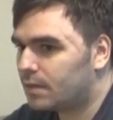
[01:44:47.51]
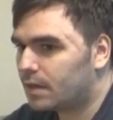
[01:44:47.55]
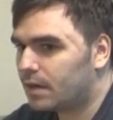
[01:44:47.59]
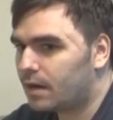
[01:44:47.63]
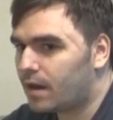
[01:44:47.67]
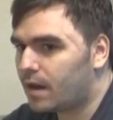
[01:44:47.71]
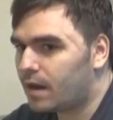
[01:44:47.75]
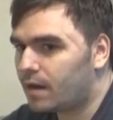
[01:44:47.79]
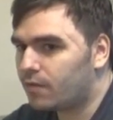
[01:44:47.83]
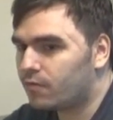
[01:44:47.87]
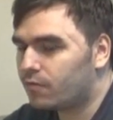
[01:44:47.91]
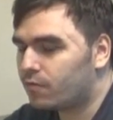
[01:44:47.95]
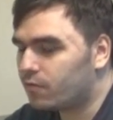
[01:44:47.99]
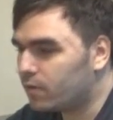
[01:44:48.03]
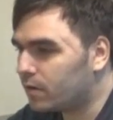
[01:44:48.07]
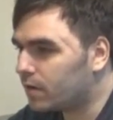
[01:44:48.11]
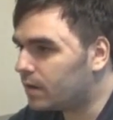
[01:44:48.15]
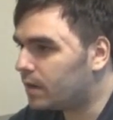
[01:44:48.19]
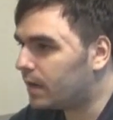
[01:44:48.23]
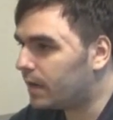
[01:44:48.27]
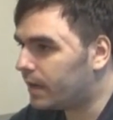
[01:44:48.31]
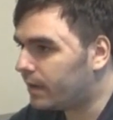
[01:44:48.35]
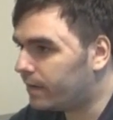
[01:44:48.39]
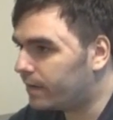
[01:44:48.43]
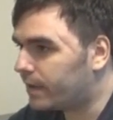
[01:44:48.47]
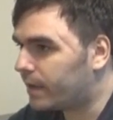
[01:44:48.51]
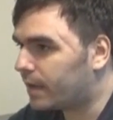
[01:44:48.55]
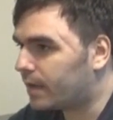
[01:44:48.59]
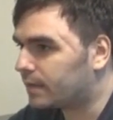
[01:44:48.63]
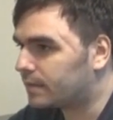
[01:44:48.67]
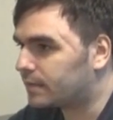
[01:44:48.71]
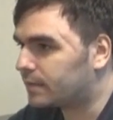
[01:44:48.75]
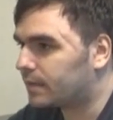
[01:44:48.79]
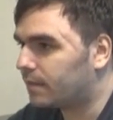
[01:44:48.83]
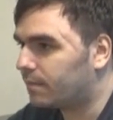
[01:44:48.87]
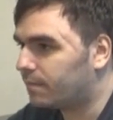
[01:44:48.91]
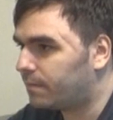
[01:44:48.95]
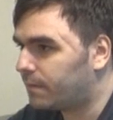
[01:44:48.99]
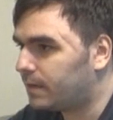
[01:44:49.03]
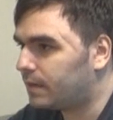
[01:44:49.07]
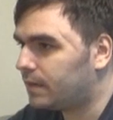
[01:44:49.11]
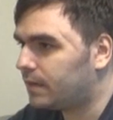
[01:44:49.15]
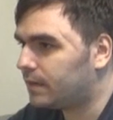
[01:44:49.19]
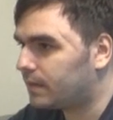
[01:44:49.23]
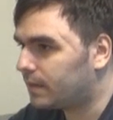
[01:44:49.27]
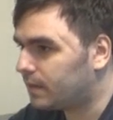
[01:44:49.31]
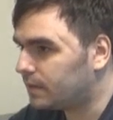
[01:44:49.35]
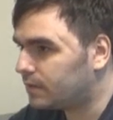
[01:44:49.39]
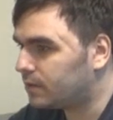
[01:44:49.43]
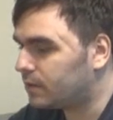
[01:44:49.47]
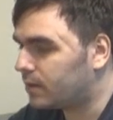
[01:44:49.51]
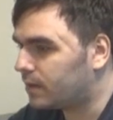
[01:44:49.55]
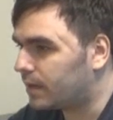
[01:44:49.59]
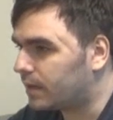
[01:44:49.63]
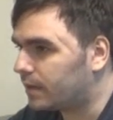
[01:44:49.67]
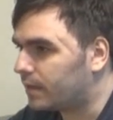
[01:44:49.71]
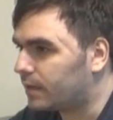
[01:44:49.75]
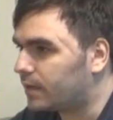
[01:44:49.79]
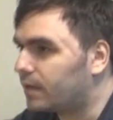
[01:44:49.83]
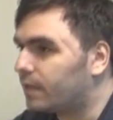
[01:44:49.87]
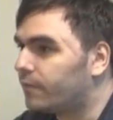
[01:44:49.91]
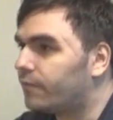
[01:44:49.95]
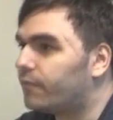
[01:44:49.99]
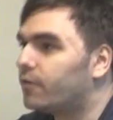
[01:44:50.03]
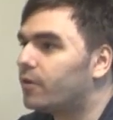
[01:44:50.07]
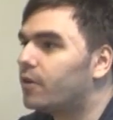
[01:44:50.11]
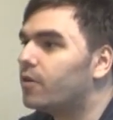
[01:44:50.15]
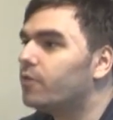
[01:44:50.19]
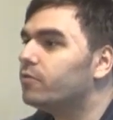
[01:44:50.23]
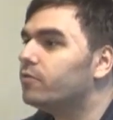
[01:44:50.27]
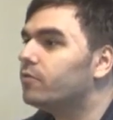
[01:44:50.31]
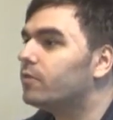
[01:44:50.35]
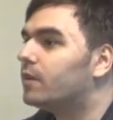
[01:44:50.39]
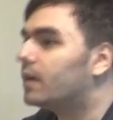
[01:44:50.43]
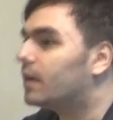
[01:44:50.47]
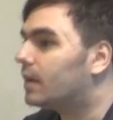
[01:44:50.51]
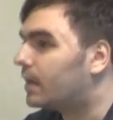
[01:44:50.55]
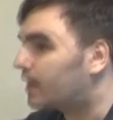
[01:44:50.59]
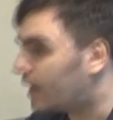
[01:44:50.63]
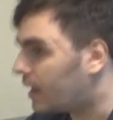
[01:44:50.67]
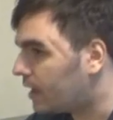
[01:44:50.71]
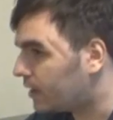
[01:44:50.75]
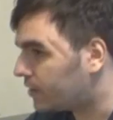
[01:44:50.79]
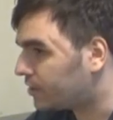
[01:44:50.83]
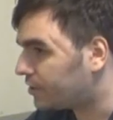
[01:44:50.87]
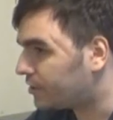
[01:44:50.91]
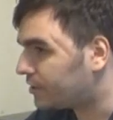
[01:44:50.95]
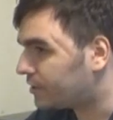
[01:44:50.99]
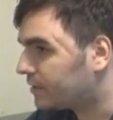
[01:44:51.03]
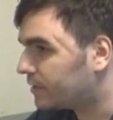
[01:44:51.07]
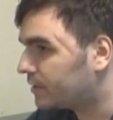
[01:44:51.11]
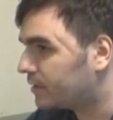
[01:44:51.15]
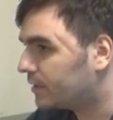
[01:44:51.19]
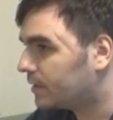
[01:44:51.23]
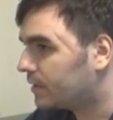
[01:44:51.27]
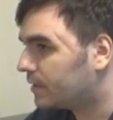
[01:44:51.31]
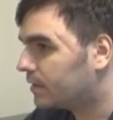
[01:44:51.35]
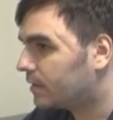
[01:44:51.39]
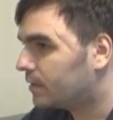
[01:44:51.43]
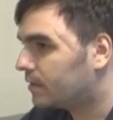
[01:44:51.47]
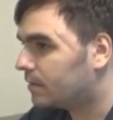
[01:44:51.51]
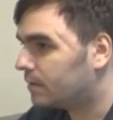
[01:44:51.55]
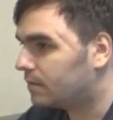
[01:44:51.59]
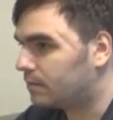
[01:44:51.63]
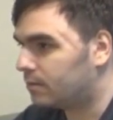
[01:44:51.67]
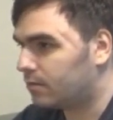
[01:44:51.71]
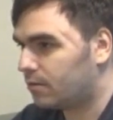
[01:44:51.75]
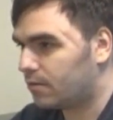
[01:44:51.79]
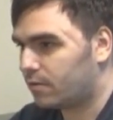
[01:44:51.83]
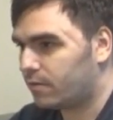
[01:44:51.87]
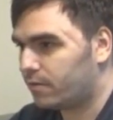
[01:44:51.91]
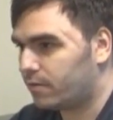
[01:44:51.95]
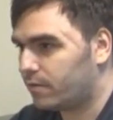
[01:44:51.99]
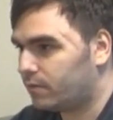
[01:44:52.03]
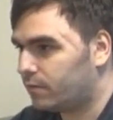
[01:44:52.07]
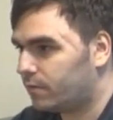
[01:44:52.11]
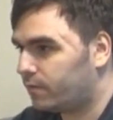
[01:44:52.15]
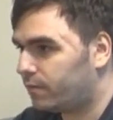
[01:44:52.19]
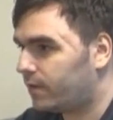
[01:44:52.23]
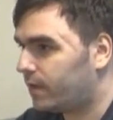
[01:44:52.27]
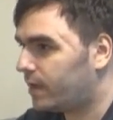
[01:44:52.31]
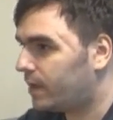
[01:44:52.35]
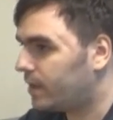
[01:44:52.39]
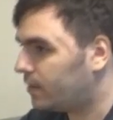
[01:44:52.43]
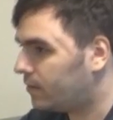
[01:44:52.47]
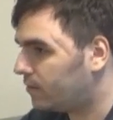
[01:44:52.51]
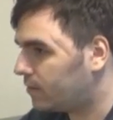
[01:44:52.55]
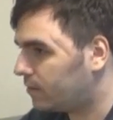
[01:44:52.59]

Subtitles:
There are rural areas completely desolated. If you go to Călăraș, you're going to find,